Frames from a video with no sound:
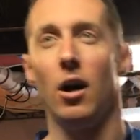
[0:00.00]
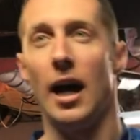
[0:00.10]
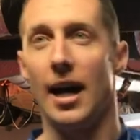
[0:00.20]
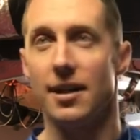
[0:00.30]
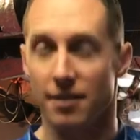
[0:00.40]

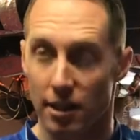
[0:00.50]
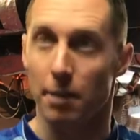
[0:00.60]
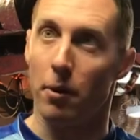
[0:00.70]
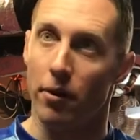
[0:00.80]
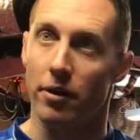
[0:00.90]
asking the
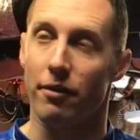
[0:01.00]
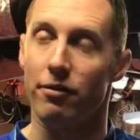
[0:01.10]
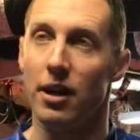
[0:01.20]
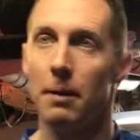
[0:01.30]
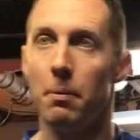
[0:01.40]
opponent to
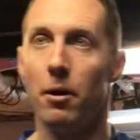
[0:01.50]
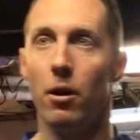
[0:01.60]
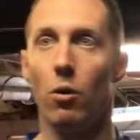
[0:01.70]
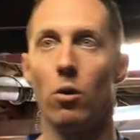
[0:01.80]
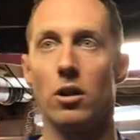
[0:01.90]
flip
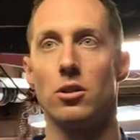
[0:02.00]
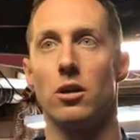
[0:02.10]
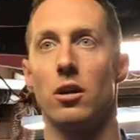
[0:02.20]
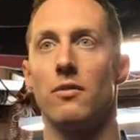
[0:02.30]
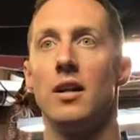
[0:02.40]
or
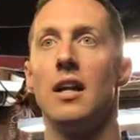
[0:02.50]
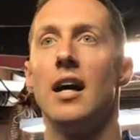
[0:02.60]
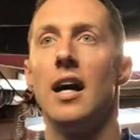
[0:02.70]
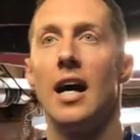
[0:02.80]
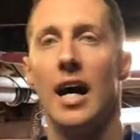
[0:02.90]
serve
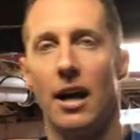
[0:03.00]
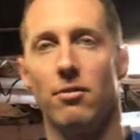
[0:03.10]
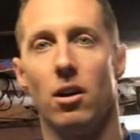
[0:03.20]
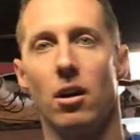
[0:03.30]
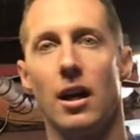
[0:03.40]
half
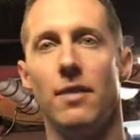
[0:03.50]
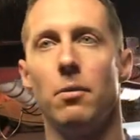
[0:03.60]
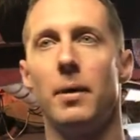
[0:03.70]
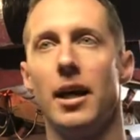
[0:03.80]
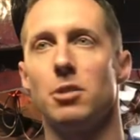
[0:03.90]
long heavy
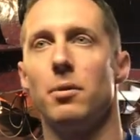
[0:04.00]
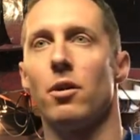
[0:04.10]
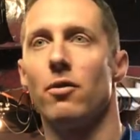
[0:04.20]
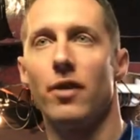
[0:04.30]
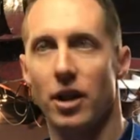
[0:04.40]
backspin
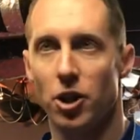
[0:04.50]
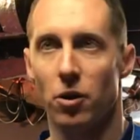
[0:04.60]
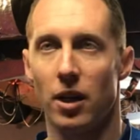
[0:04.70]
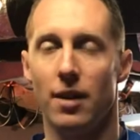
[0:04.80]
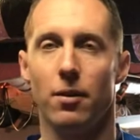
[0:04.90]
or very
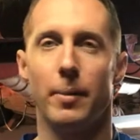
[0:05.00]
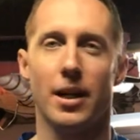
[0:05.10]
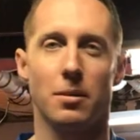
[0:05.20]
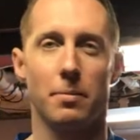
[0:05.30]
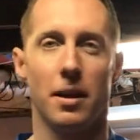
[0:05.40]
short heavy
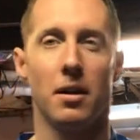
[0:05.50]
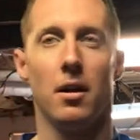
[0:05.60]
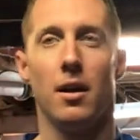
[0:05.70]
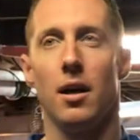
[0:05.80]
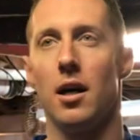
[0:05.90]
backspin.
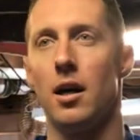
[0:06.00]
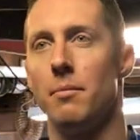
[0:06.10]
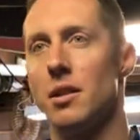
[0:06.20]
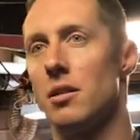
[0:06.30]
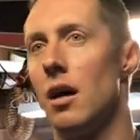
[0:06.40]
Um,
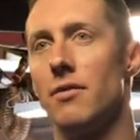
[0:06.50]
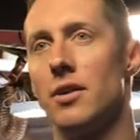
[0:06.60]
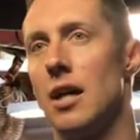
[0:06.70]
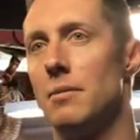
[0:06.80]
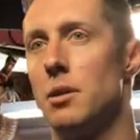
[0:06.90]
this
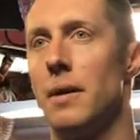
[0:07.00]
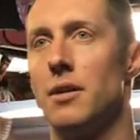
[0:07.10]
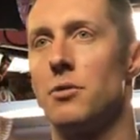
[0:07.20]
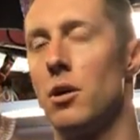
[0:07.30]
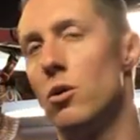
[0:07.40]
oftentimes
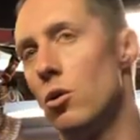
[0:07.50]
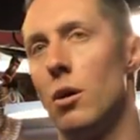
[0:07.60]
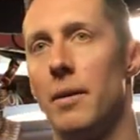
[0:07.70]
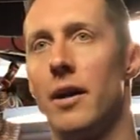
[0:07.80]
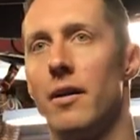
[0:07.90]
depends on who
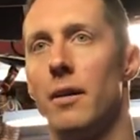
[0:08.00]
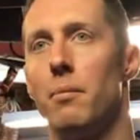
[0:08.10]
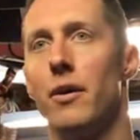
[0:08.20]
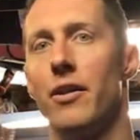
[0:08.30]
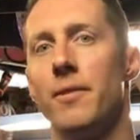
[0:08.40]
I'm paired up
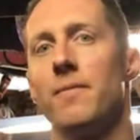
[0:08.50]
with.